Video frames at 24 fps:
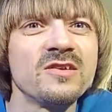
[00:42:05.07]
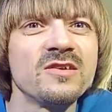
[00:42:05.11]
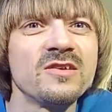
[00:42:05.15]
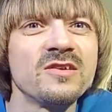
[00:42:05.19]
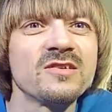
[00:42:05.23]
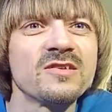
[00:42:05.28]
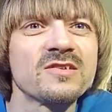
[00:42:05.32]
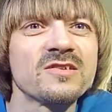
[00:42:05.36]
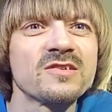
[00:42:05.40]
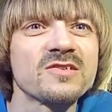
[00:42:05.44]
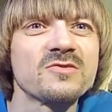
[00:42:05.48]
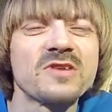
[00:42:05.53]

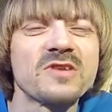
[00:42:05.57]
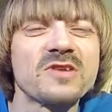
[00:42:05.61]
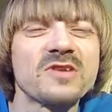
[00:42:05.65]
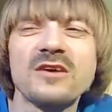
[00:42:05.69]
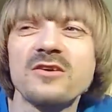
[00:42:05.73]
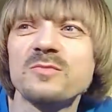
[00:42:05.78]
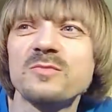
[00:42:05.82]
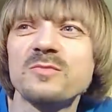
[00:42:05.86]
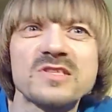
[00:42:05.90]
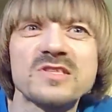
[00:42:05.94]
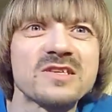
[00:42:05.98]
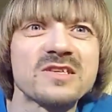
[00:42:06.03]
So now I'm
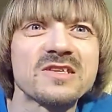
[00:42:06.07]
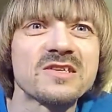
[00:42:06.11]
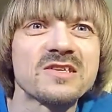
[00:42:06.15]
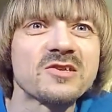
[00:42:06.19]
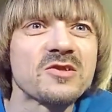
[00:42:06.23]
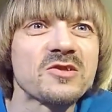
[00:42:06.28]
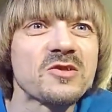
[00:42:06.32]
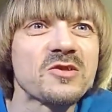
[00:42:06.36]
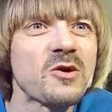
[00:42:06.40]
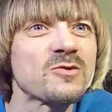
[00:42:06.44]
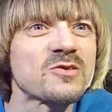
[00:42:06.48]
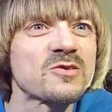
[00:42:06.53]
listening to
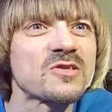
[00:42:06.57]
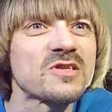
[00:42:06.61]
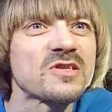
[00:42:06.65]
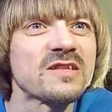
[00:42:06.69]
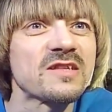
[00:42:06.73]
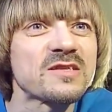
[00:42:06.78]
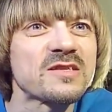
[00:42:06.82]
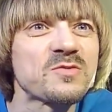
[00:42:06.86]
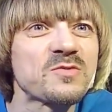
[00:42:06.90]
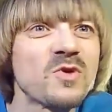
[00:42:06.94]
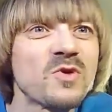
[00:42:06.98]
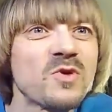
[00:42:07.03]
those, and
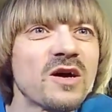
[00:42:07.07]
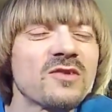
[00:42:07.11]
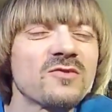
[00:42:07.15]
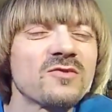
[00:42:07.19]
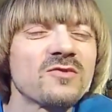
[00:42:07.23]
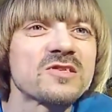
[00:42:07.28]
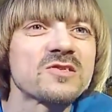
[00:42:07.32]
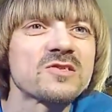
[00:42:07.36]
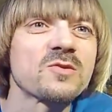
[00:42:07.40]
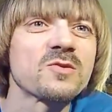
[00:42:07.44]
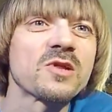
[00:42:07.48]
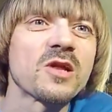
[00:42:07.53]
that's why I don't
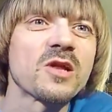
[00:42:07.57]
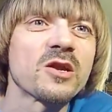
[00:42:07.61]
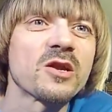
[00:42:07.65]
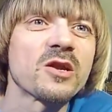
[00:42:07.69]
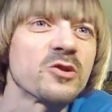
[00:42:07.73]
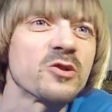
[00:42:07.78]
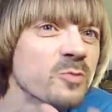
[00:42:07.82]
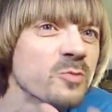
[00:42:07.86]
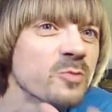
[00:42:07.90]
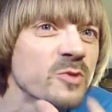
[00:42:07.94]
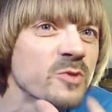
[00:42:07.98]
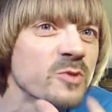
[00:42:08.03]
listen to a lot of
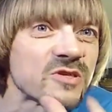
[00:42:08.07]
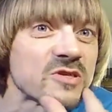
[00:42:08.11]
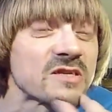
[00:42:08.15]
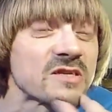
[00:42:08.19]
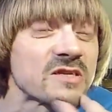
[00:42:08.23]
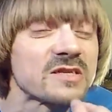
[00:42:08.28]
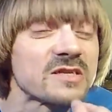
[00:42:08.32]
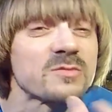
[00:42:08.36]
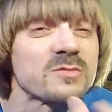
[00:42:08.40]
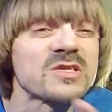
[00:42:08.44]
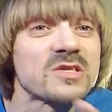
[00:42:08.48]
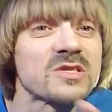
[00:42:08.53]
new music, because
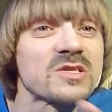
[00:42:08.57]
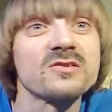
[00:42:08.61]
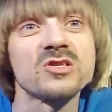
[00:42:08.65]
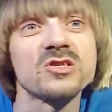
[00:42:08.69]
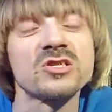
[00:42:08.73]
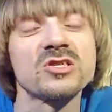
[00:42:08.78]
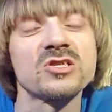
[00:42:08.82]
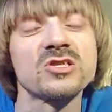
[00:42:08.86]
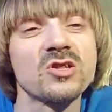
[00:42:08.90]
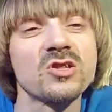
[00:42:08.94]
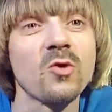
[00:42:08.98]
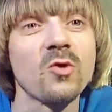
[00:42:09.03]
I'm still
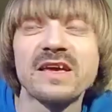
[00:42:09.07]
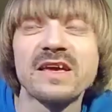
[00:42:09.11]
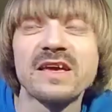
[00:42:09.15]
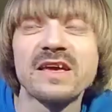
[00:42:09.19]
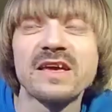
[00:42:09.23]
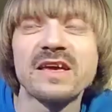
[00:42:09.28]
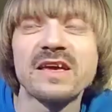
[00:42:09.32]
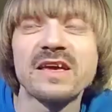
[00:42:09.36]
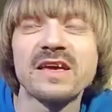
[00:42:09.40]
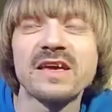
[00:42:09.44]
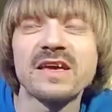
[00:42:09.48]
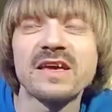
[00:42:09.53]
listening to
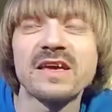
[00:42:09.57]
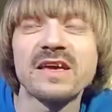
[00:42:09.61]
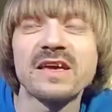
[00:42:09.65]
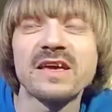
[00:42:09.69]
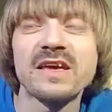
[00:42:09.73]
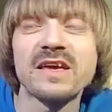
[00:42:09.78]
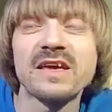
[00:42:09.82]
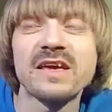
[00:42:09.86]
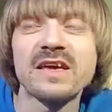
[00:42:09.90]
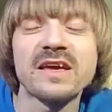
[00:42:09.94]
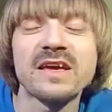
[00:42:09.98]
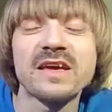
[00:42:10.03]

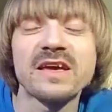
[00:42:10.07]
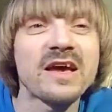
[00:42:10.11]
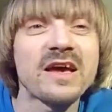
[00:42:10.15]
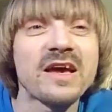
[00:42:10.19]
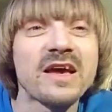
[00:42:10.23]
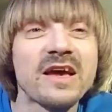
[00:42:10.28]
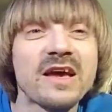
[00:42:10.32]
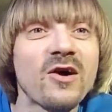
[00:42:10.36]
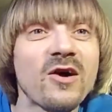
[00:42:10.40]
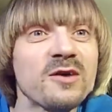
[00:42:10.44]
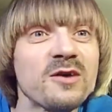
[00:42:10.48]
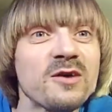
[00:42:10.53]
caught
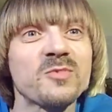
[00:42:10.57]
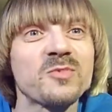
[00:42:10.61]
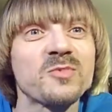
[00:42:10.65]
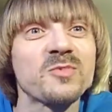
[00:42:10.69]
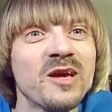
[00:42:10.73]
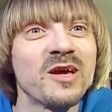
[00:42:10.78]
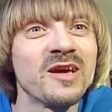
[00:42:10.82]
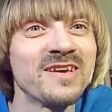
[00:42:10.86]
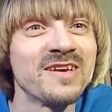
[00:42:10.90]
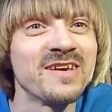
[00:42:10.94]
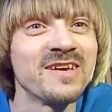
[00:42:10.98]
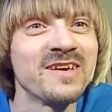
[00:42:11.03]
up
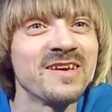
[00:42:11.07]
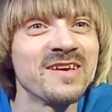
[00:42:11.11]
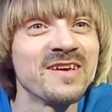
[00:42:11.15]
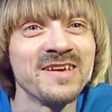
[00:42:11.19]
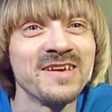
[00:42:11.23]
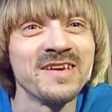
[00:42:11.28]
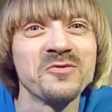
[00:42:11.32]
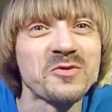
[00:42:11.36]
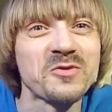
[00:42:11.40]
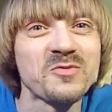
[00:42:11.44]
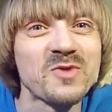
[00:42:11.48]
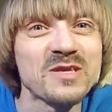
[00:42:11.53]

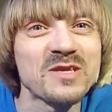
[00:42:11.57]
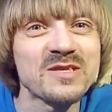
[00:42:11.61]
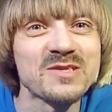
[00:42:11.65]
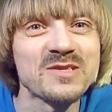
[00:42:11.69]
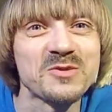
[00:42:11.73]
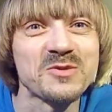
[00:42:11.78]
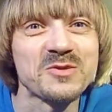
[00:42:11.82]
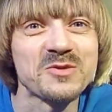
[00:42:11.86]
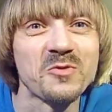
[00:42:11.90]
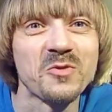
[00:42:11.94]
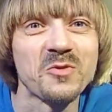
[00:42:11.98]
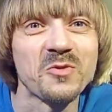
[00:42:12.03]
with the rest
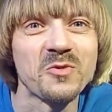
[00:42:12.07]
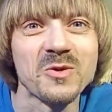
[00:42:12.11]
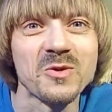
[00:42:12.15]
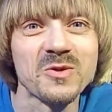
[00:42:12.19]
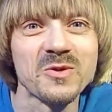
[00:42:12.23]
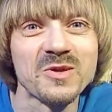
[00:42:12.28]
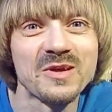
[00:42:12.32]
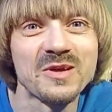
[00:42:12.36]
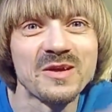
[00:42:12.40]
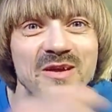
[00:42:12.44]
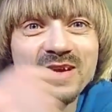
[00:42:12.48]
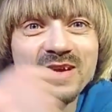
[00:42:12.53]
of the world.
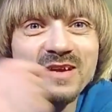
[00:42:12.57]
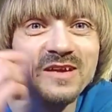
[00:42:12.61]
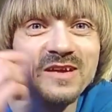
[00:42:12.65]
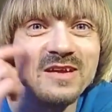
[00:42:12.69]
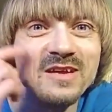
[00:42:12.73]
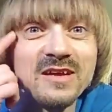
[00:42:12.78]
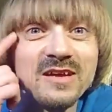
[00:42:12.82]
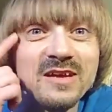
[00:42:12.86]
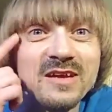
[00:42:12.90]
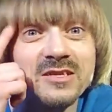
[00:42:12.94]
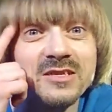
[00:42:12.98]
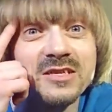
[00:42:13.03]

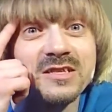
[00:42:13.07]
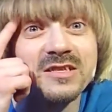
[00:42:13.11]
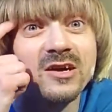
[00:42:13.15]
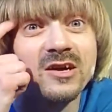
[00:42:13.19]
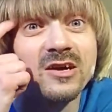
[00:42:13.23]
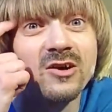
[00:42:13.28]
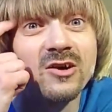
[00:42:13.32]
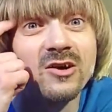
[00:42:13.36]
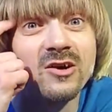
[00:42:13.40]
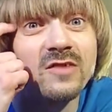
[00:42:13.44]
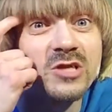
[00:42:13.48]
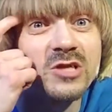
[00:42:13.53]
Do you think I'll
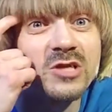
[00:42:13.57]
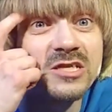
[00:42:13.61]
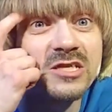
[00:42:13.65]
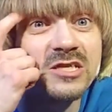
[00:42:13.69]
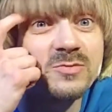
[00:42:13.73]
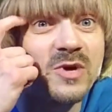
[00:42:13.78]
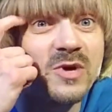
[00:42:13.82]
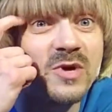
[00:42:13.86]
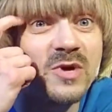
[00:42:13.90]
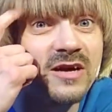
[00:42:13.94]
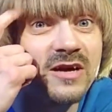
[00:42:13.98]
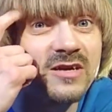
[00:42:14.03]
ever change
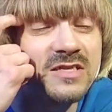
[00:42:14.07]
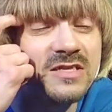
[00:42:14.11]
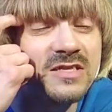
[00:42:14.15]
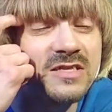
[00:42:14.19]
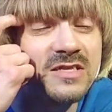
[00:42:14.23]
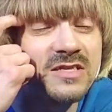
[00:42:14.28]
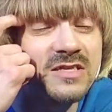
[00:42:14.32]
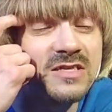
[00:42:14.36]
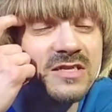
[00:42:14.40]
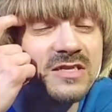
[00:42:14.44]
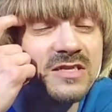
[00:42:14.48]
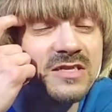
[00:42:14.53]
hairstyle?
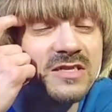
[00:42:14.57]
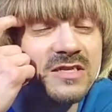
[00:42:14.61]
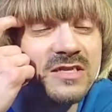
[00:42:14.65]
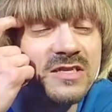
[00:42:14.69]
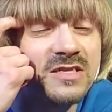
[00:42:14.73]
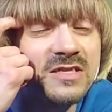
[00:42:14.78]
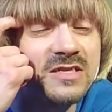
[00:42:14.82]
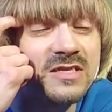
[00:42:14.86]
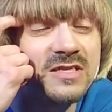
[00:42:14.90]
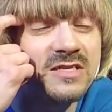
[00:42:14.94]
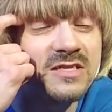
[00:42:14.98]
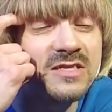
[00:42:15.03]
No,
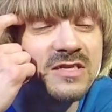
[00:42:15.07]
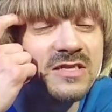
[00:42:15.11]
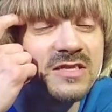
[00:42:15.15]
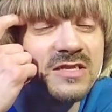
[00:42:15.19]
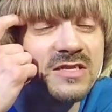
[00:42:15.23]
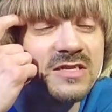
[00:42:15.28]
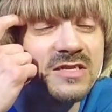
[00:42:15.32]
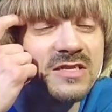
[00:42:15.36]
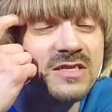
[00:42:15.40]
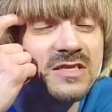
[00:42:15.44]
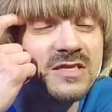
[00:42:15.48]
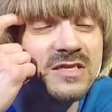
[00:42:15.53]
I don't
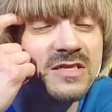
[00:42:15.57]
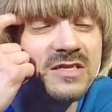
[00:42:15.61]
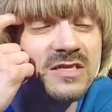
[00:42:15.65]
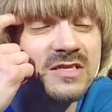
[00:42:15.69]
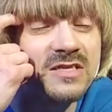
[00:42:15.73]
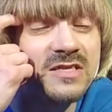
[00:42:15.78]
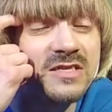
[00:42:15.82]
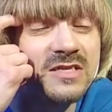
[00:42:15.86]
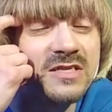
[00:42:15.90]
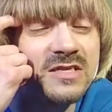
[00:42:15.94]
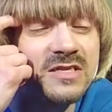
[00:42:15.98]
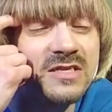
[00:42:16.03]
think so.
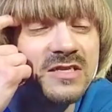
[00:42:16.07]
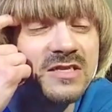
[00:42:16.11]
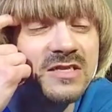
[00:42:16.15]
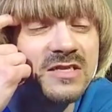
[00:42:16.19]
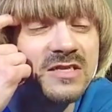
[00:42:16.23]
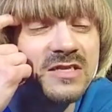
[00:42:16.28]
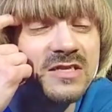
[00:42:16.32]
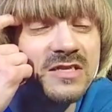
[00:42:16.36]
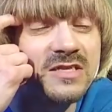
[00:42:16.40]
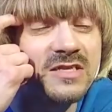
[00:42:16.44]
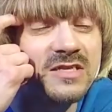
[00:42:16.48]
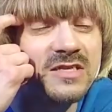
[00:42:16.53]
The
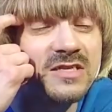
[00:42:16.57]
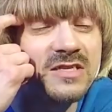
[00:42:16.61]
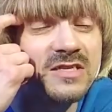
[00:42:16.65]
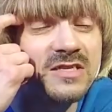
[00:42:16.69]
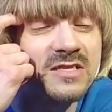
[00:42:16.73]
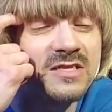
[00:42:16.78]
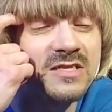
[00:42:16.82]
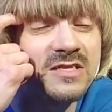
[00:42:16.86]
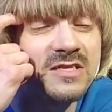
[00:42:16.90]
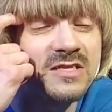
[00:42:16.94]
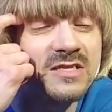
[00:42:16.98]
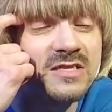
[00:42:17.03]
only way I will
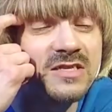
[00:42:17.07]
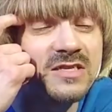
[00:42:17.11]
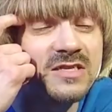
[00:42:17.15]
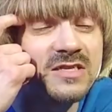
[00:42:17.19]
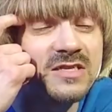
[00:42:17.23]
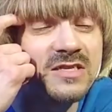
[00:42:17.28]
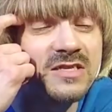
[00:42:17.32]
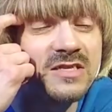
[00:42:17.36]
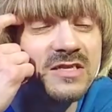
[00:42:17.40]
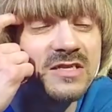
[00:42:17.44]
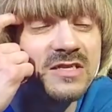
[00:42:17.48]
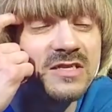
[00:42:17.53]
change it if it
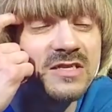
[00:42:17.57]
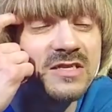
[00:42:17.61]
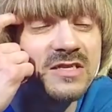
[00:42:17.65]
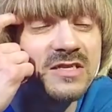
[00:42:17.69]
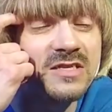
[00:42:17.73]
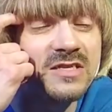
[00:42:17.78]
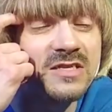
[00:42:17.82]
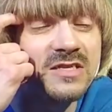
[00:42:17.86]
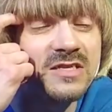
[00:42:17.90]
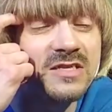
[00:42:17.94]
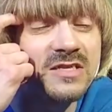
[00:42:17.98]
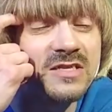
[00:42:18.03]
starts
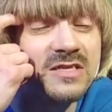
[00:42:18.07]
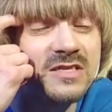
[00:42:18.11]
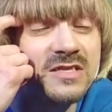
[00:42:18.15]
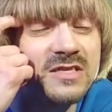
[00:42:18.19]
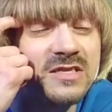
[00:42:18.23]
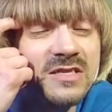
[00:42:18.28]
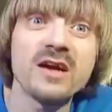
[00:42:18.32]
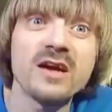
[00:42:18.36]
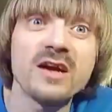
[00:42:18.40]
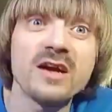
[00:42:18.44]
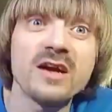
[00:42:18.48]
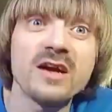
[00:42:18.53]
losing my
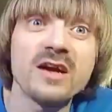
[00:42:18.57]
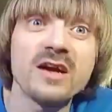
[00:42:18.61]
hair